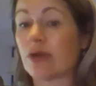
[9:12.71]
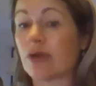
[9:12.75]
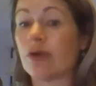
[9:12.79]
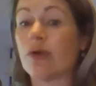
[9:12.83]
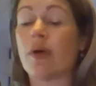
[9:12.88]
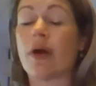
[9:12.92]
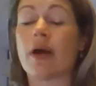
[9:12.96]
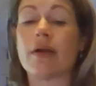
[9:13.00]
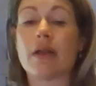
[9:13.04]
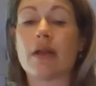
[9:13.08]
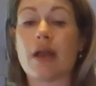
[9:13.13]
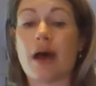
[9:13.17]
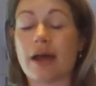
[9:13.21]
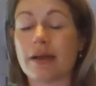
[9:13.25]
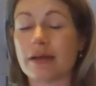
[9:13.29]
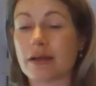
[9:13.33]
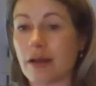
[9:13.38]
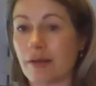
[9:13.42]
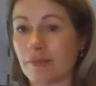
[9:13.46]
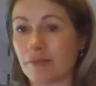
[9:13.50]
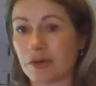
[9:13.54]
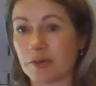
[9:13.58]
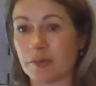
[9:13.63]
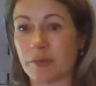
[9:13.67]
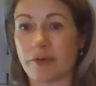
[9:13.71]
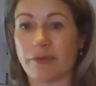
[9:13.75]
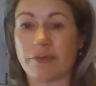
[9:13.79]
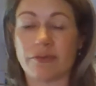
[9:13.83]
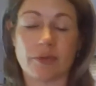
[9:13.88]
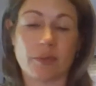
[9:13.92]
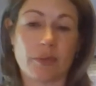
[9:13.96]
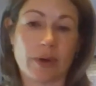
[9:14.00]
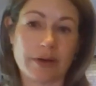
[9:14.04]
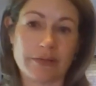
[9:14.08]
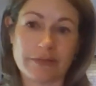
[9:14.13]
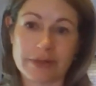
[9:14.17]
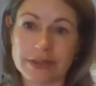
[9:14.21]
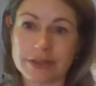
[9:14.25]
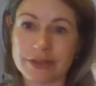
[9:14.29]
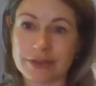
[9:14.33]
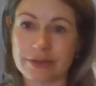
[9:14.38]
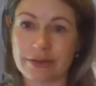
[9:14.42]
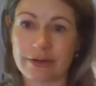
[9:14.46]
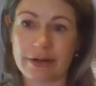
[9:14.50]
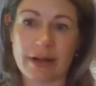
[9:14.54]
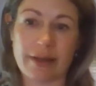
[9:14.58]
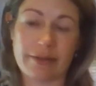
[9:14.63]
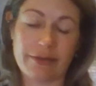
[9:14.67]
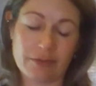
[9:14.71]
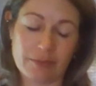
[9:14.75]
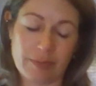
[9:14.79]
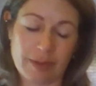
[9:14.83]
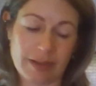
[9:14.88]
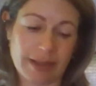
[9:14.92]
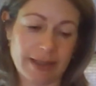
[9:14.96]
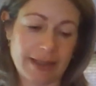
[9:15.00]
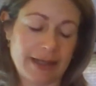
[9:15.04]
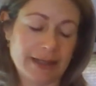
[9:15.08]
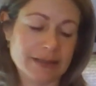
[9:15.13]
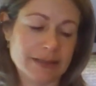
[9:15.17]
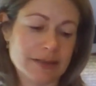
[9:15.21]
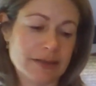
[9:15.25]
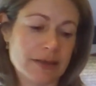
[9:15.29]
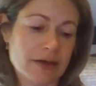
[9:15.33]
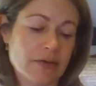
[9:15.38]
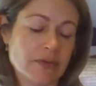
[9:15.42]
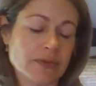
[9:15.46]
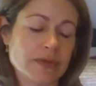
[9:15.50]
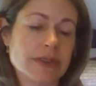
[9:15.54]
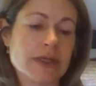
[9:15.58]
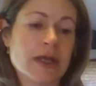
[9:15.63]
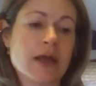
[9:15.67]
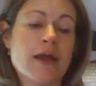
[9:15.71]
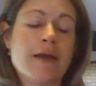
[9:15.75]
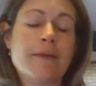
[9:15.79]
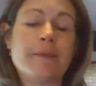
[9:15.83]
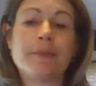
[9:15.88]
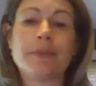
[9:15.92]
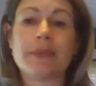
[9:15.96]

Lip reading: who are not comfortable for one reason or another, we can get into those,